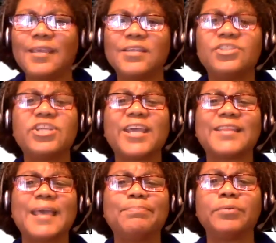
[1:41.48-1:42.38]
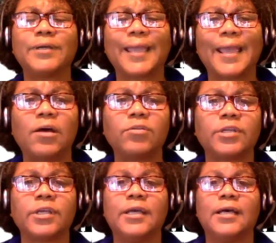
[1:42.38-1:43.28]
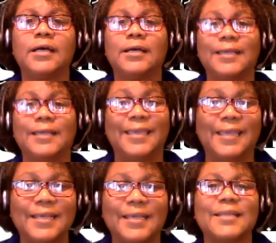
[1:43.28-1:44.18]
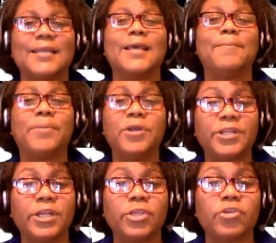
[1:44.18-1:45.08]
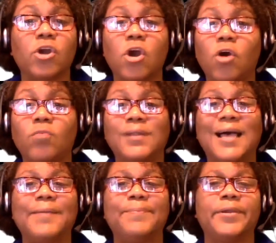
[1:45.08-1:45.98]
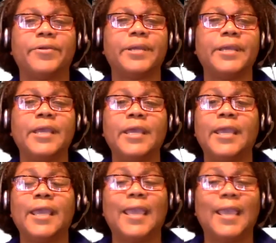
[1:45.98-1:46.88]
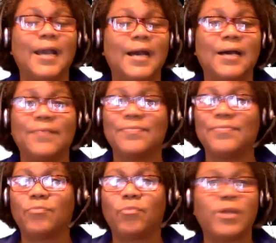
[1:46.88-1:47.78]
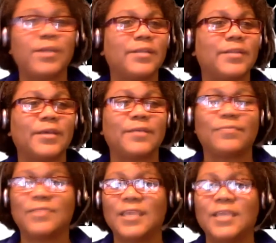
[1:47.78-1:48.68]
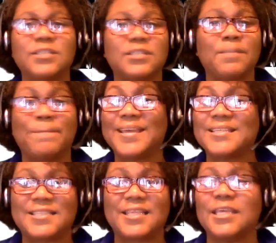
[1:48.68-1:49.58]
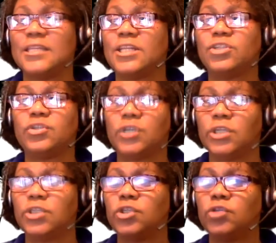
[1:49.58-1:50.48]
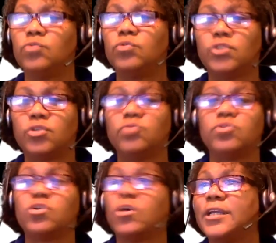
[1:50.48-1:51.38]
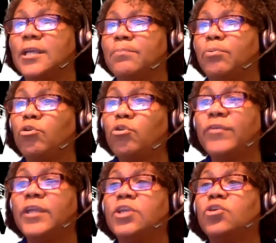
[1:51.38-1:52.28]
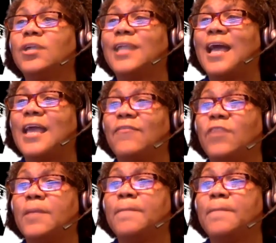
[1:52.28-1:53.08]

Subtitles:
check that book out, get it, put it in your home library. Uh, One of the things, the best thing that you can do to start improving your life and